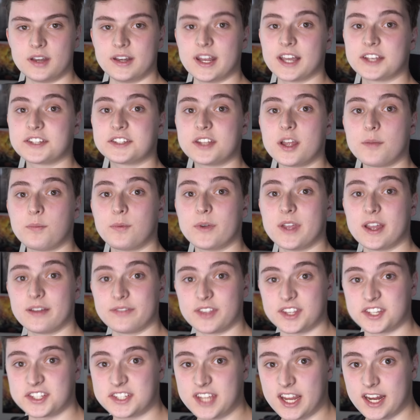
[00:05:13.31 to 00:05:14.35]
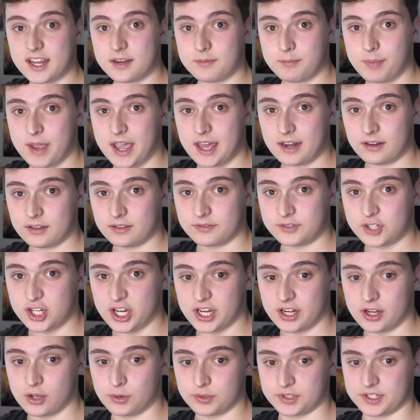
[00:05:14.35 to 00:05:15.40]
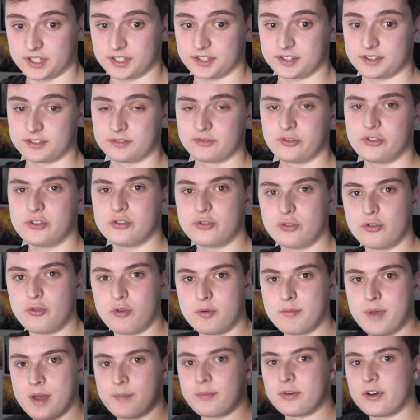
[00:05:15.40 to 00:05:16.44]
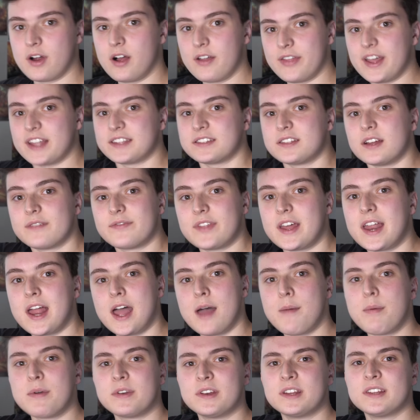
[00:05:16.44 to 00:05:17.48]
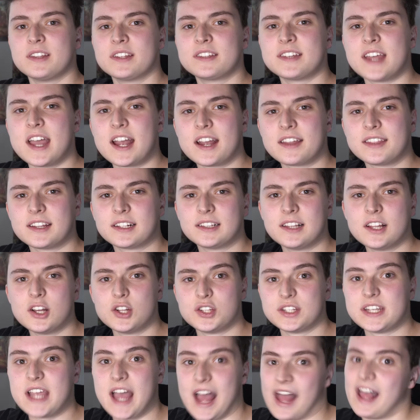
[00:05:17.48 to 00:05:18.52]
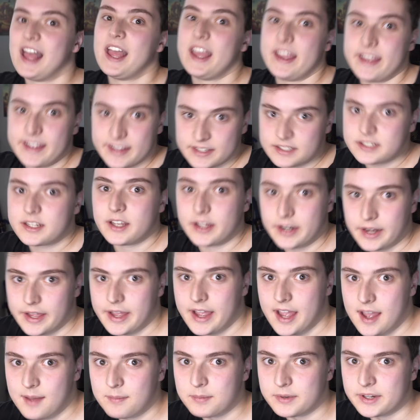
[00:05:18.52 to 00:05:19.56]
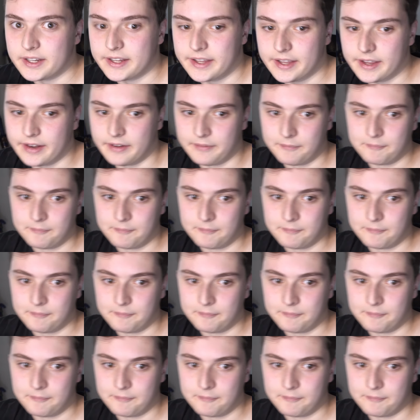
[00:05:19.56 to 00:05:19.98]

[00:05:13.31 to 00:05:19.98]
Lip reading: Next up, we have the Second Battle of Geonosis. You remember all that stuff that happened in Attack of the Clones? Yeah, it's gonna happen again.